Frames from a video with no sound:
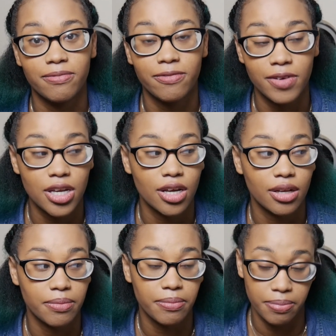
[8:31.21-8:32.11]

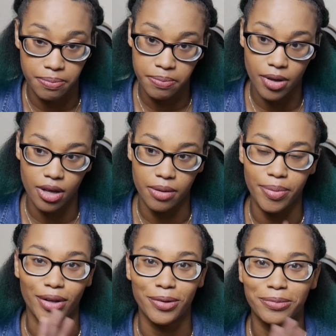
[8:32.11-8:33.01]
feeding
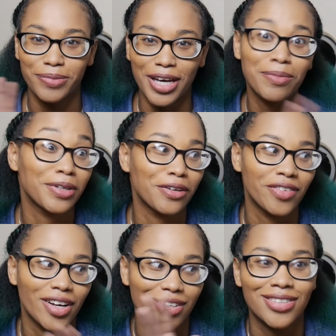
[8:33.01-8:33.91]
pillow. I keep looking over
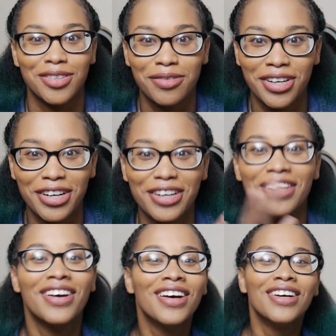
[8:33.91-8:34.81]
there because it's over there.
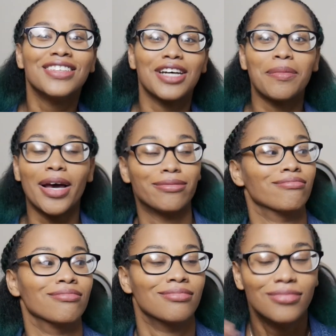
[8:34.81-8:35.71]
So I'm like,
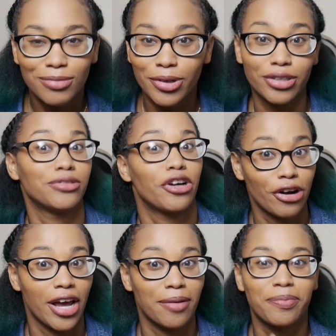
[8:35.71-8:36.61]
what is her
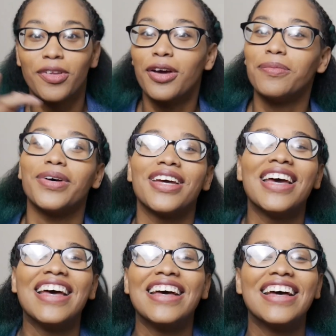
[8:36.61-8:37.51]
name? But
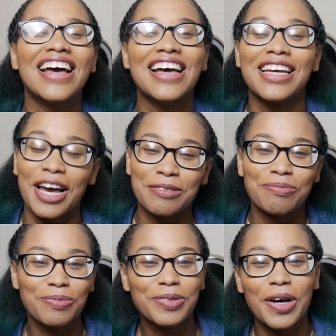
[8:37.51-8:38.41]
yeah,
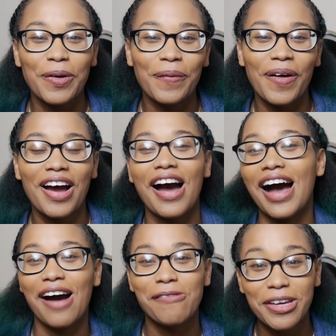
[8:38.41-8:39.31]
so
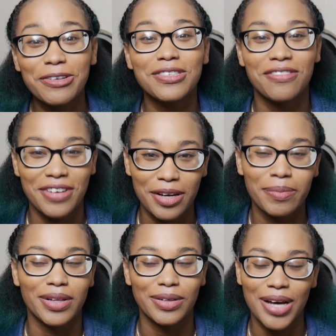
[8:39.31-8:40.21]
we use the feeding
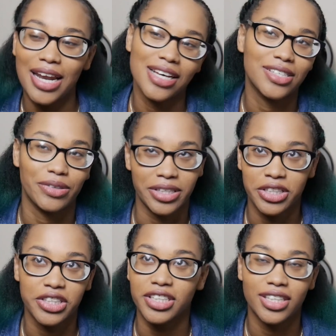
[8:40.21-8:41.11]
pillow and it's really
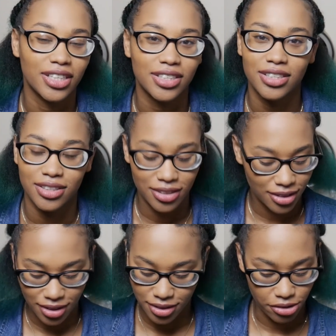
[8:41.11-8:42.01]
good.
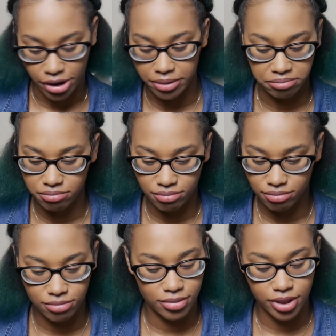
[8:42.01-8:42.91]
It's great.
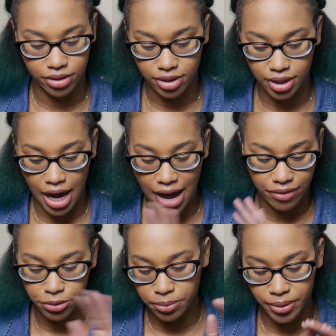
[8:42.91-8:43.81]
Seriously, I have
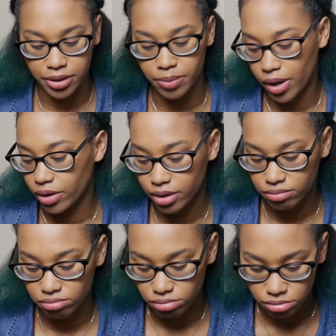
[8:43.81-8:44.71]
no complaints about it.
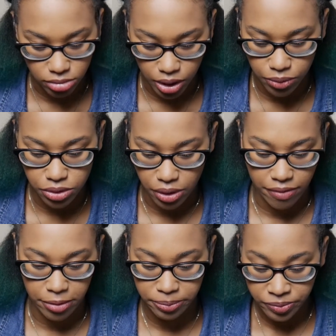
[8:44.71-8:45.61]
None whatsoever.